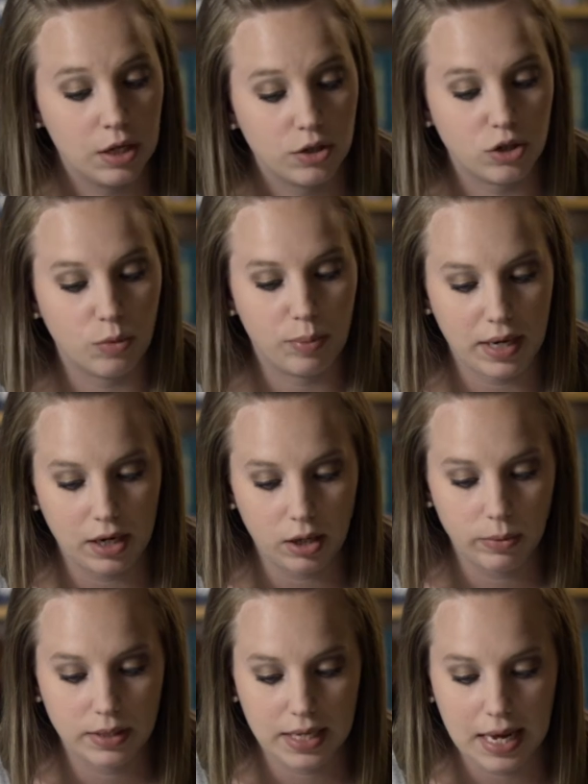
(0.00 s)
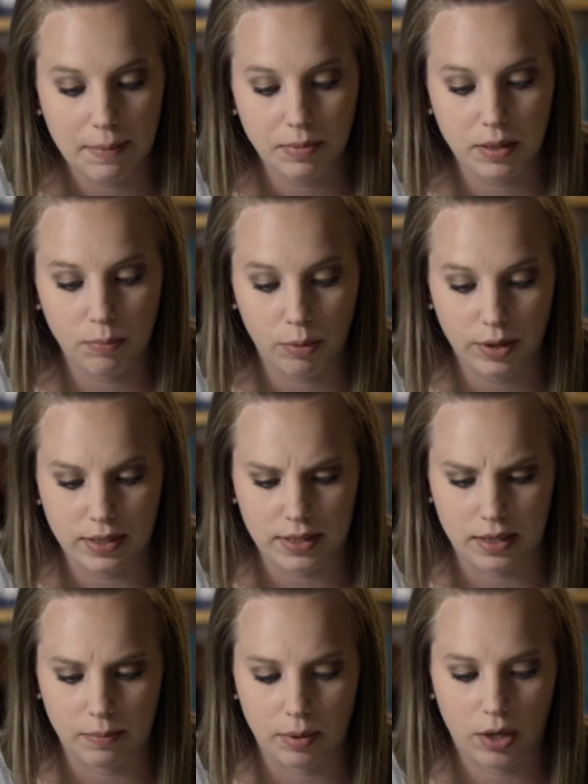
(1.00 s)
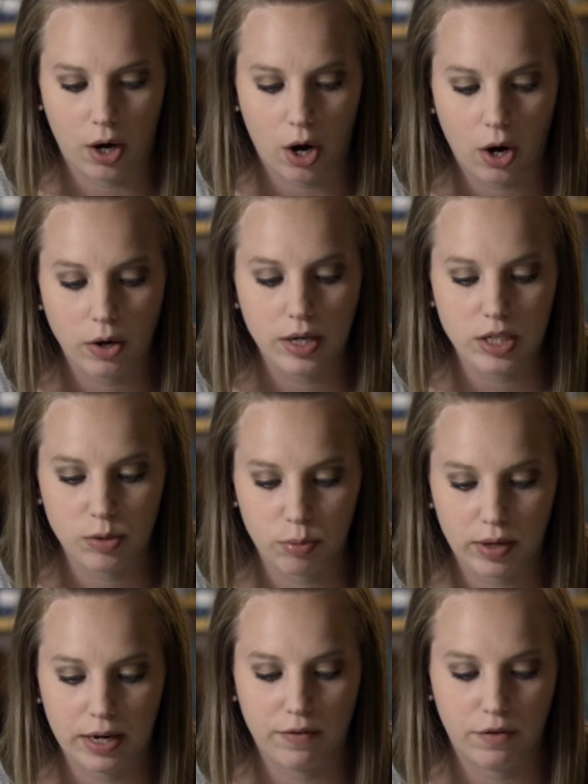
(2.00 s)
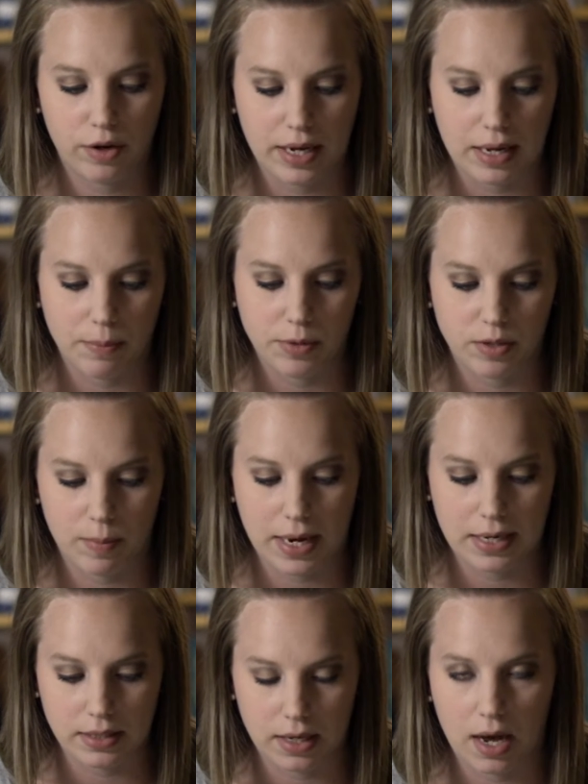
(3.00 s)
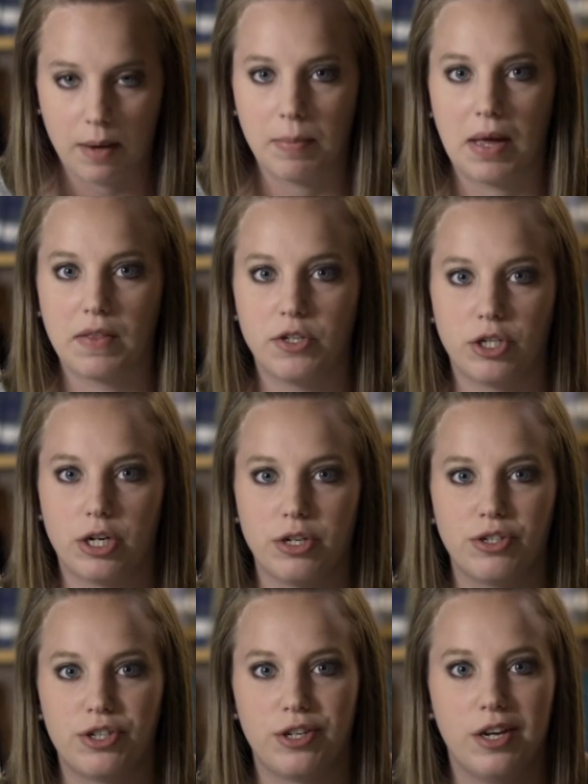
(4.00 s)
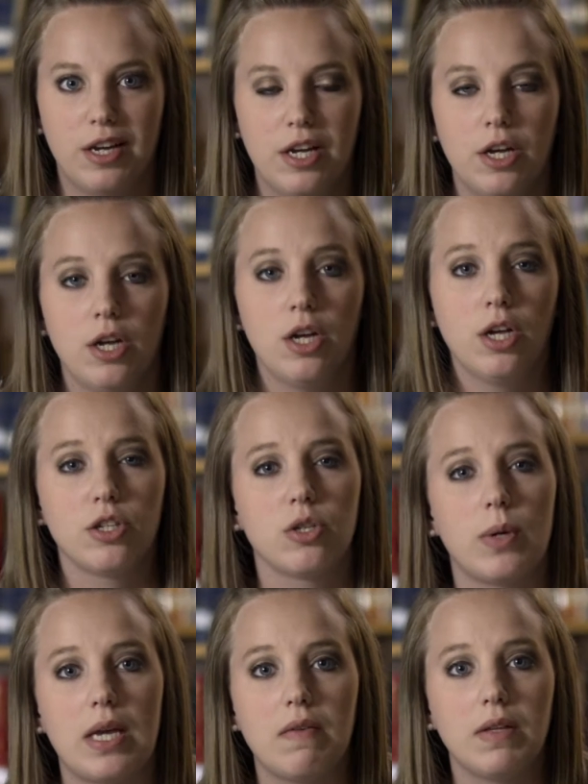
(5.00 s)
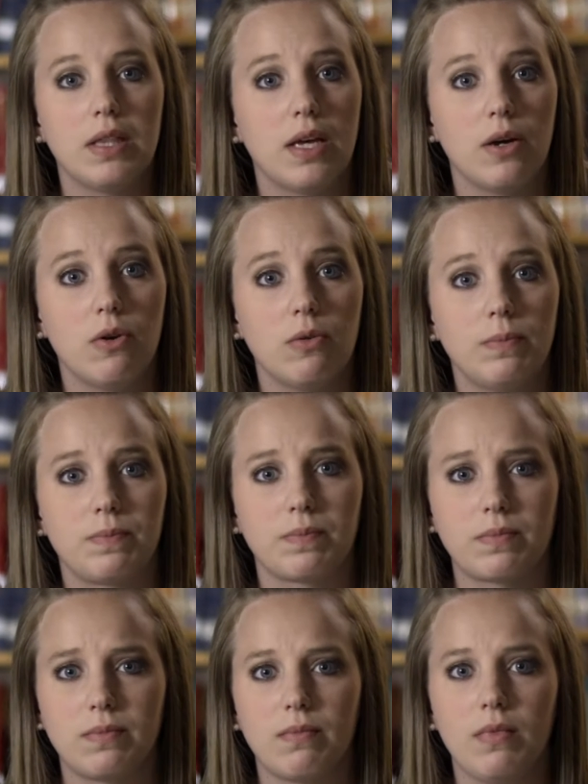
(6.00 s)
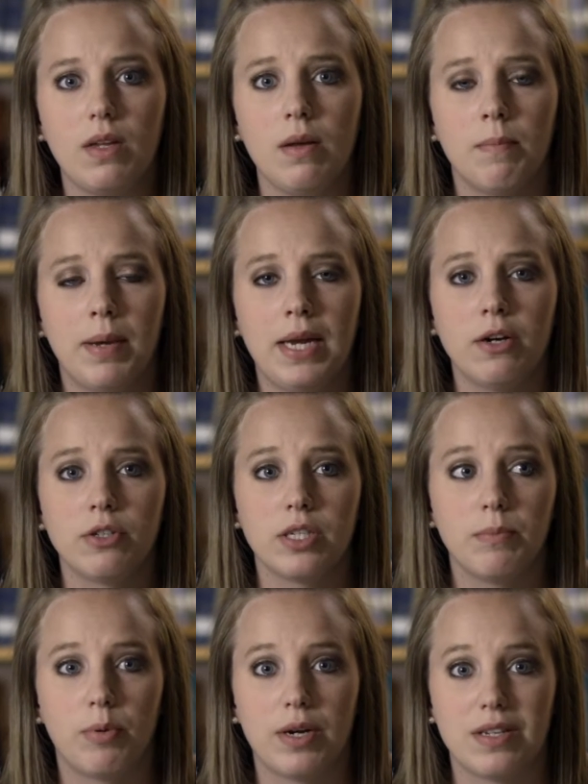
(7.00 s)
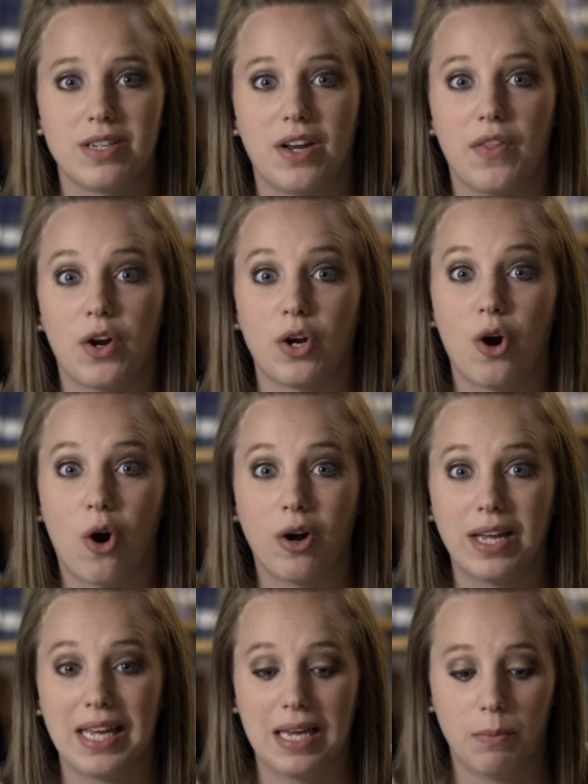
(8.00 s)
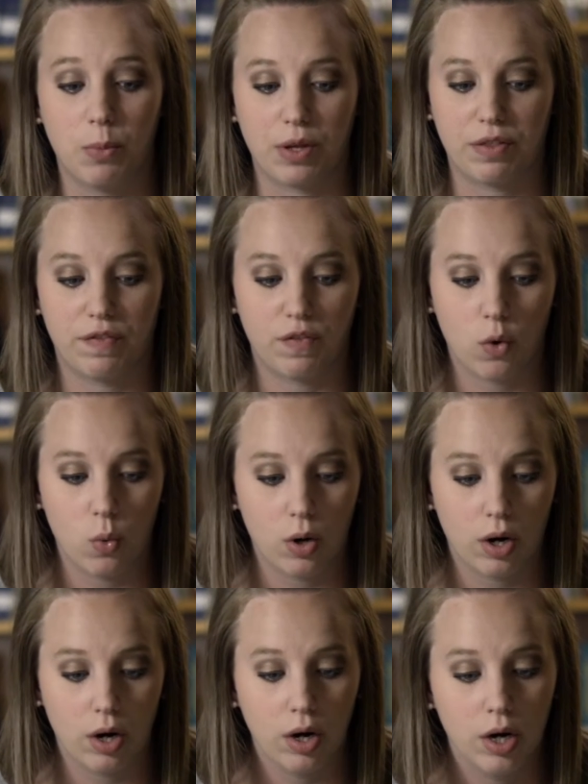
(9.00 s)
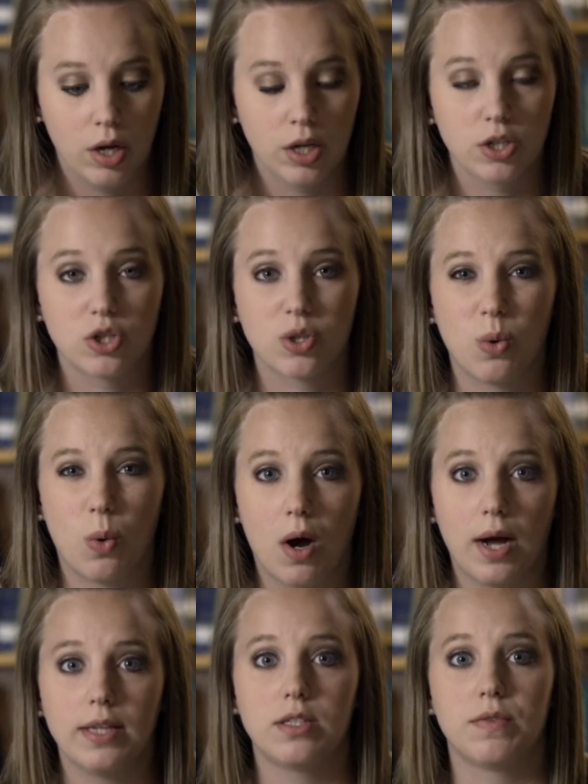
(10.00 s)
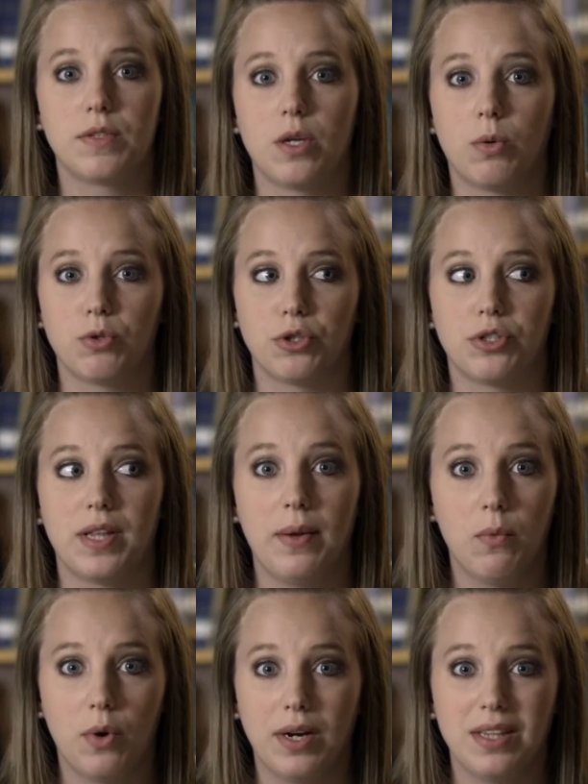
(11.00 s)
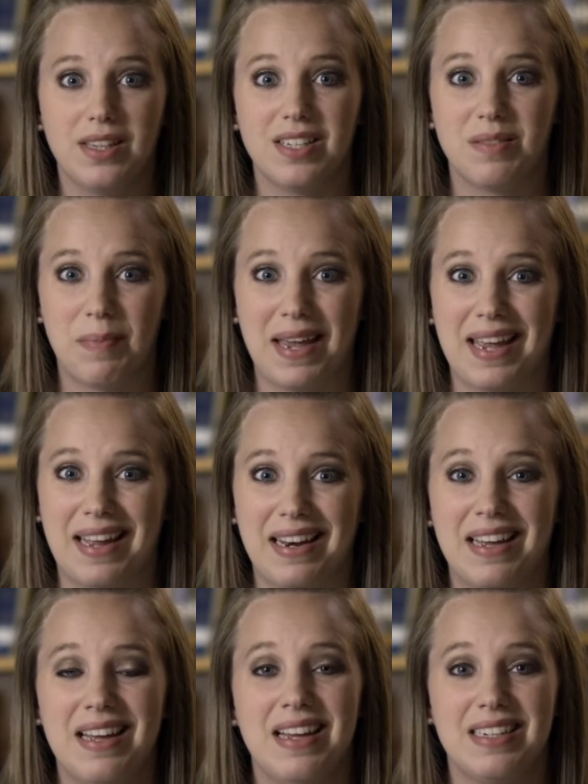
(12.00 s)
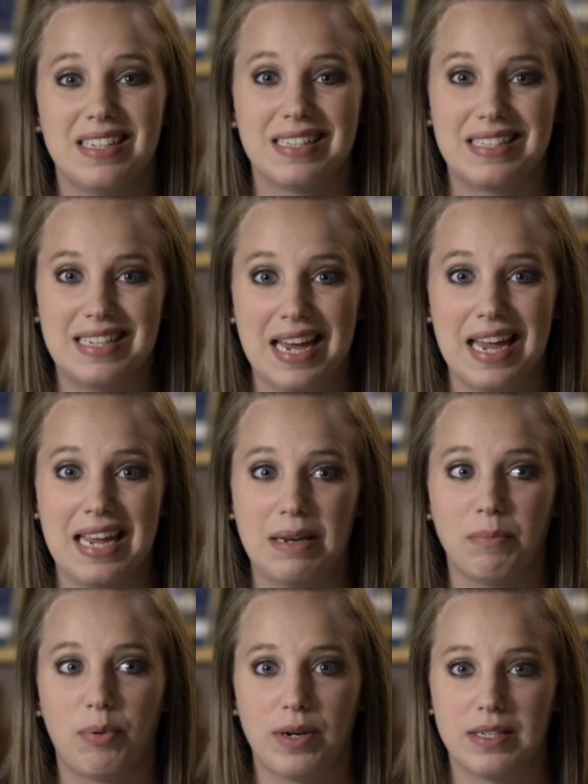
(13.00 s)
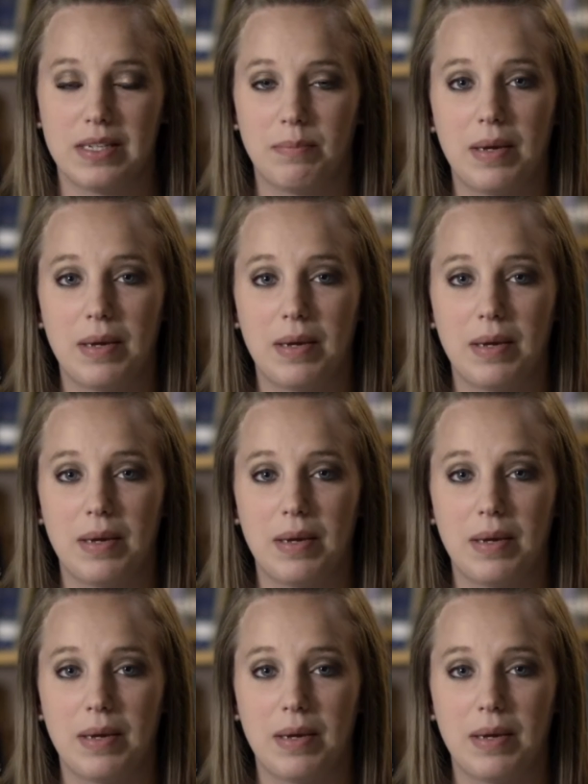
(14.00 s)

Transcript: So Peter was kept in prison, but earnest prayer for him was made to God by the church. So even though Peter's in prison and they're guarding him with 4 squads of soldiers, they wanted this man to stay in prison.